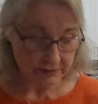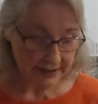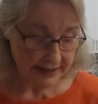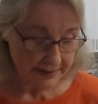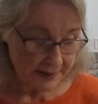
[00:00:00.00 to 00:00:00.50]

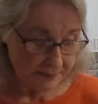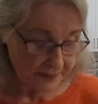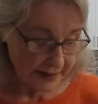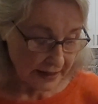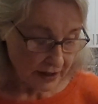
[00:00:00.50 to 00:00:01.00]
Okay.
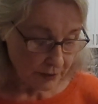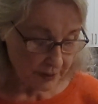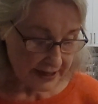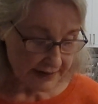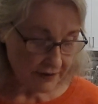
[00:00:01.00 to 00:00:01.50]

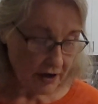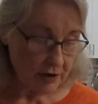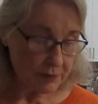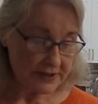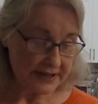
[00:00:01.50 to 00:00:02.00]
We have
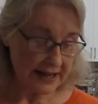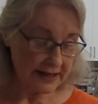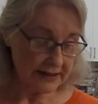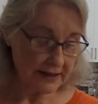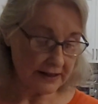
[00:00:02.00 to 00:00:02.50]
always
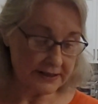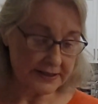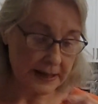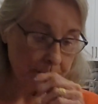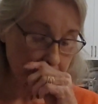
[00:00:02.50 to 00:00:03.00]
had a
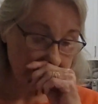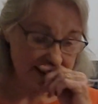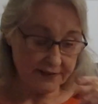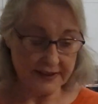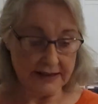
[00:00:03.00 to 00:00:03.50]
separate
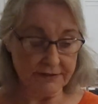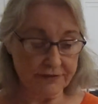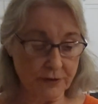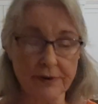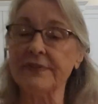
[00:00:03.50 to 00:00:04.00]
thing
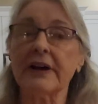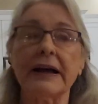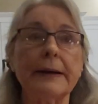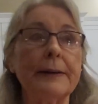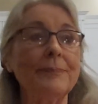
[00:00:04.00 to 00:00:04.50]
for.
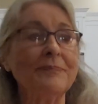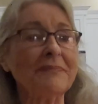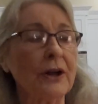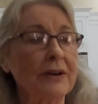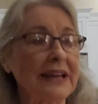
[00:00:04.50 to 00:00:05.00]

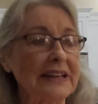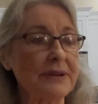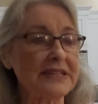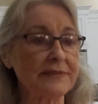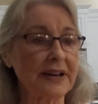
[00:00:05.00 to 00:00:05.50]
Okay, let
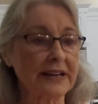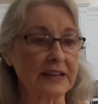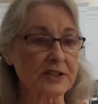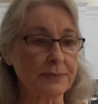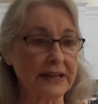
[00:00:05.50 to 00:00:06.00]
me see if I can
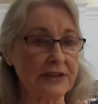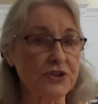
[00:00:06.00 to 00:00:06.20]
explain.